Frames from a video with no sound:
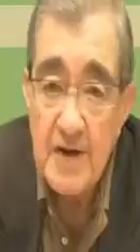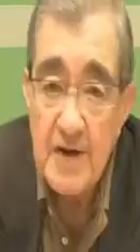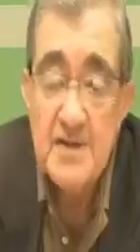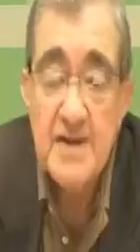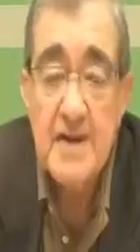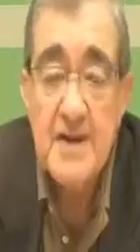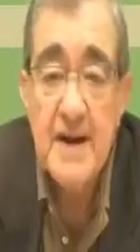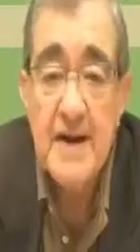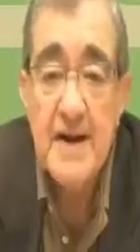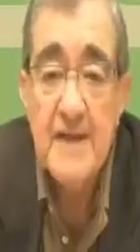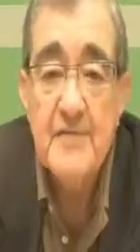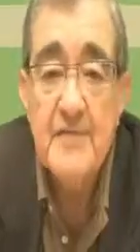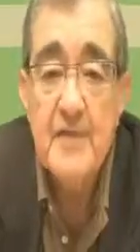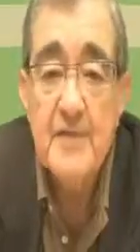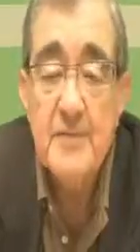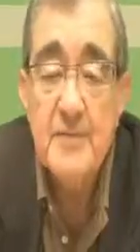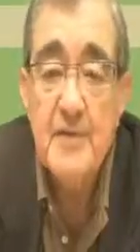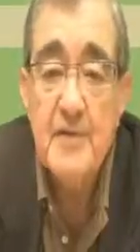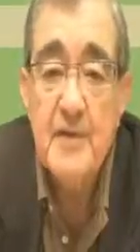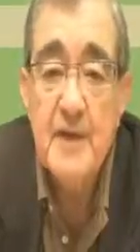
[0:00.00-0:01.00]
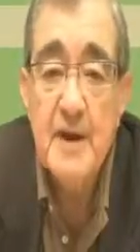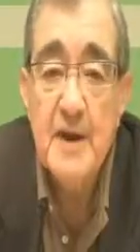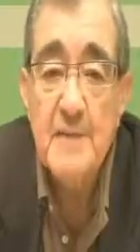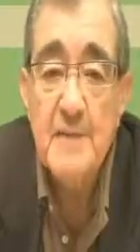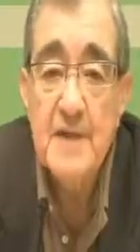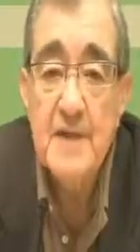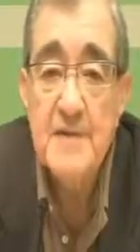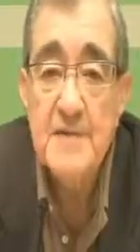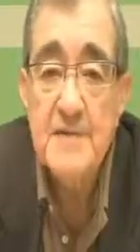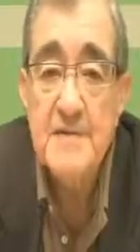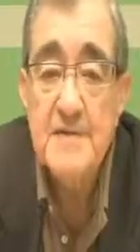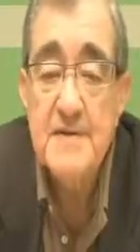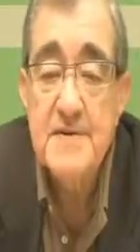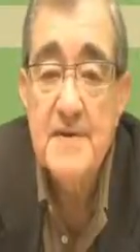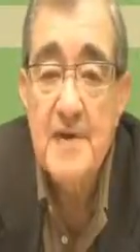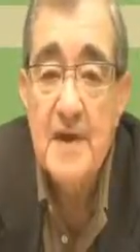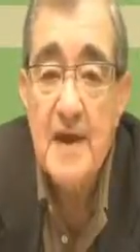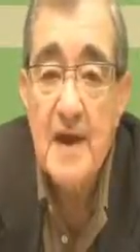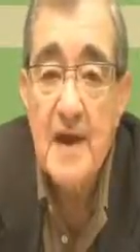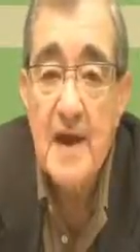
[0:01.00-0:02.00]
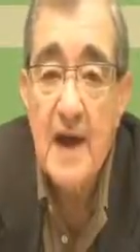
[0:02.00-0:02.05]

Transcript: originally from the Philippines.